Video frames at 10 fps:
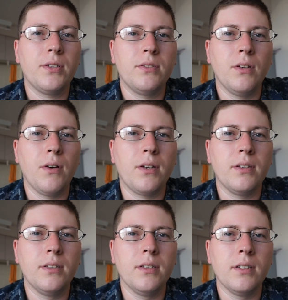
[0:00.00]
so I
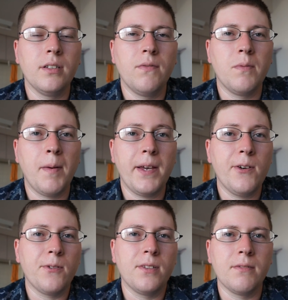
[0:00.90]
could live on my
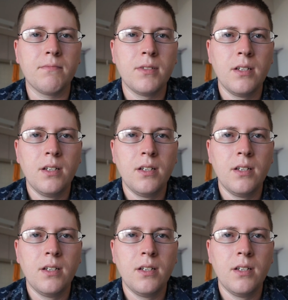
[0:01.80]
own and,